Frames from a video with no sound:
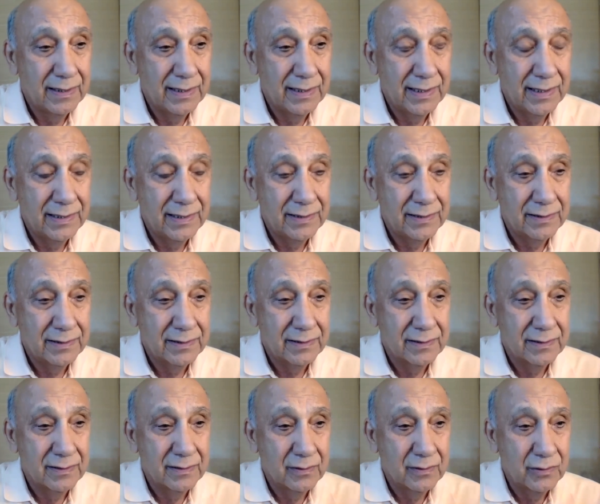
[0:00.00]
And
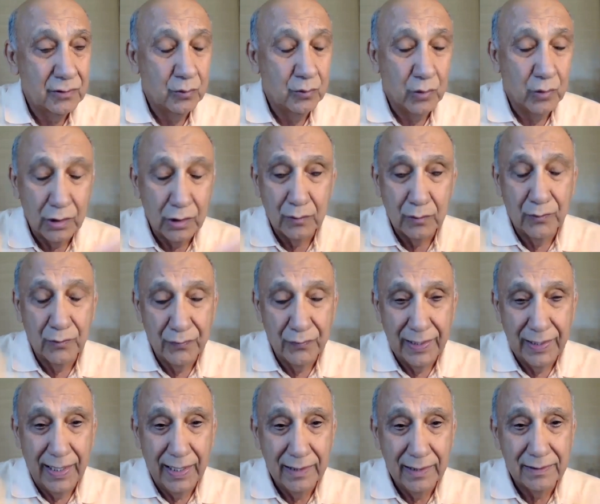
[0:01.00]
you work with
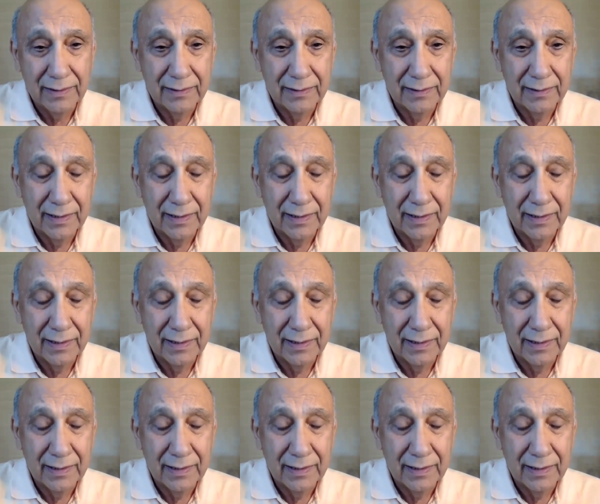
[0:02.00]
that